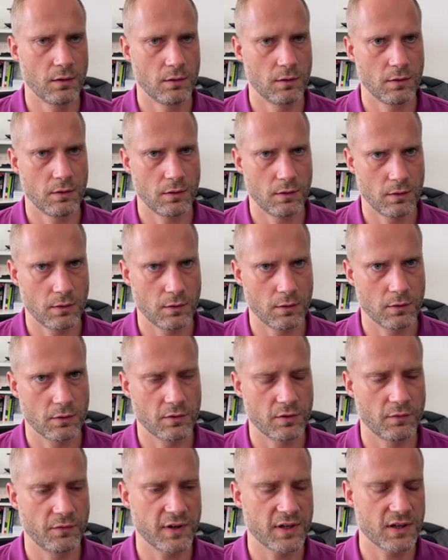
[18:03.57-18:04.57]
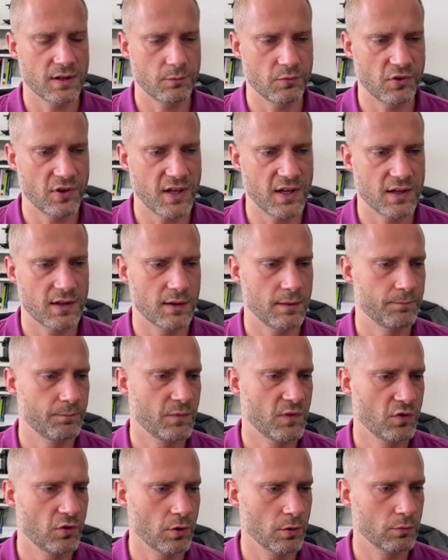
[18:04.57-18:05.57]
all the victim's data.
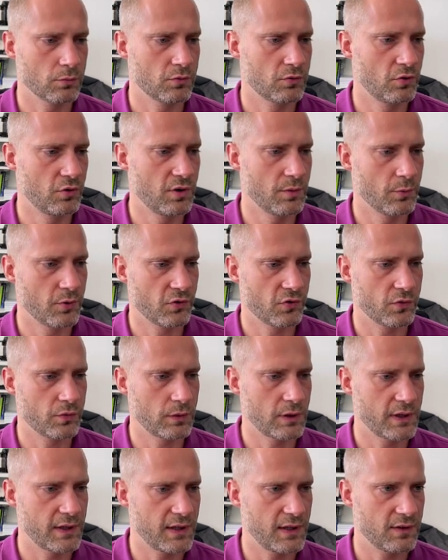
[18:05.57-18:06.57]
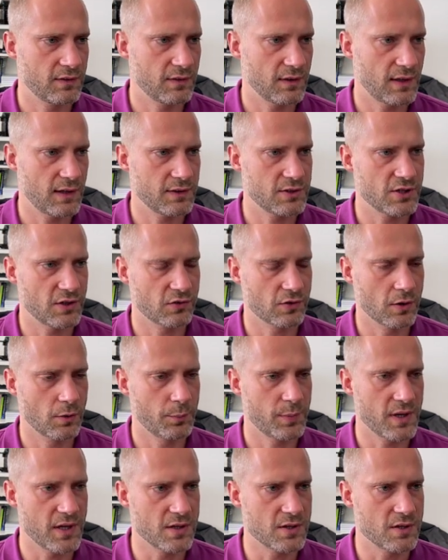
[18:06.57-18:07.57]
So to demonstrate it, I just copied